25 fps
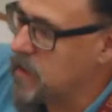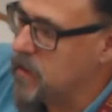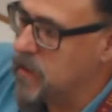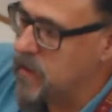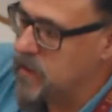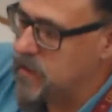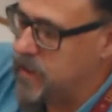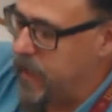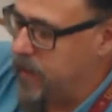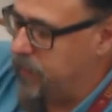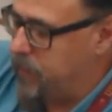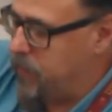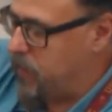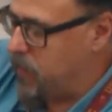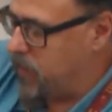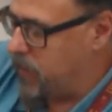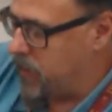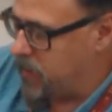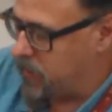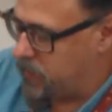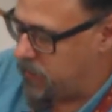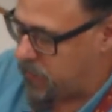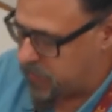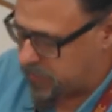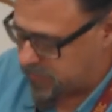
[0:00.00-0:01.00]
on the table, and
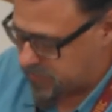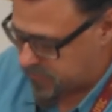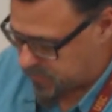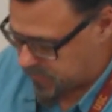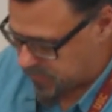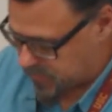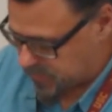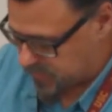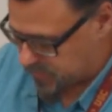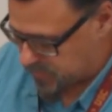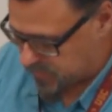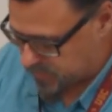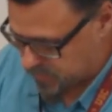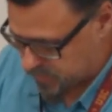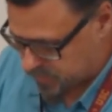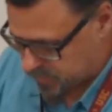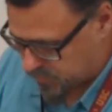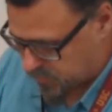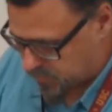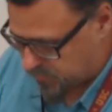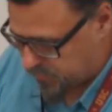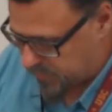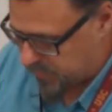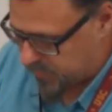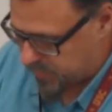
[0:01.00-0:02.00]
I want you guys to
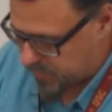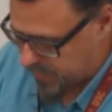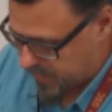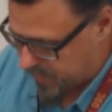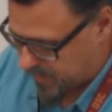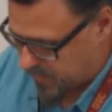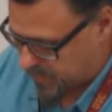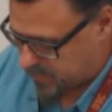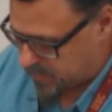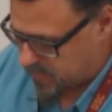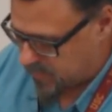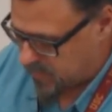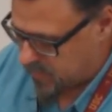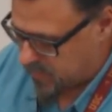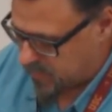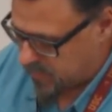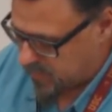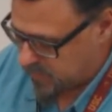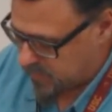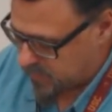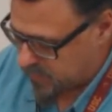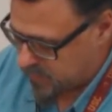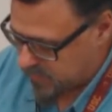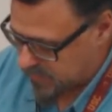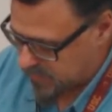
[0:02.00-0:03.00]
show me that
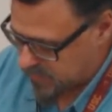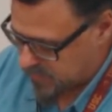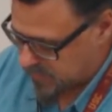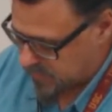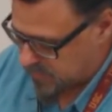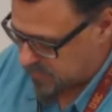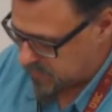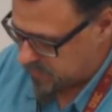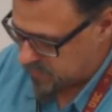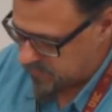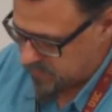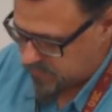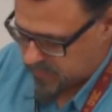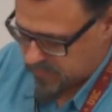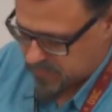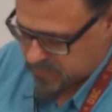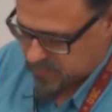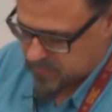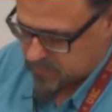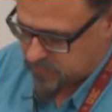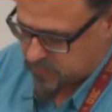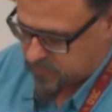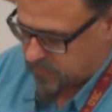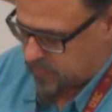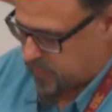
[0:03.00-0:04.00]
you guys can do
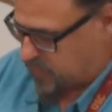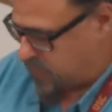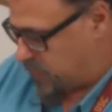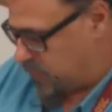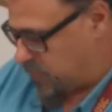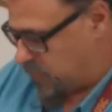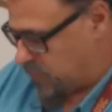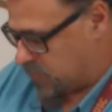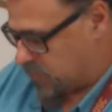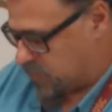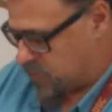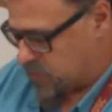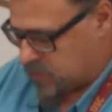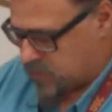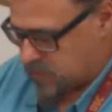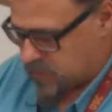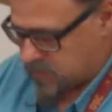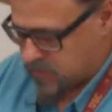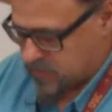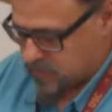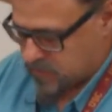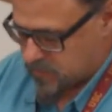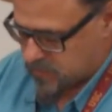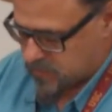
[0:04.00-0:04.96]
this with yours.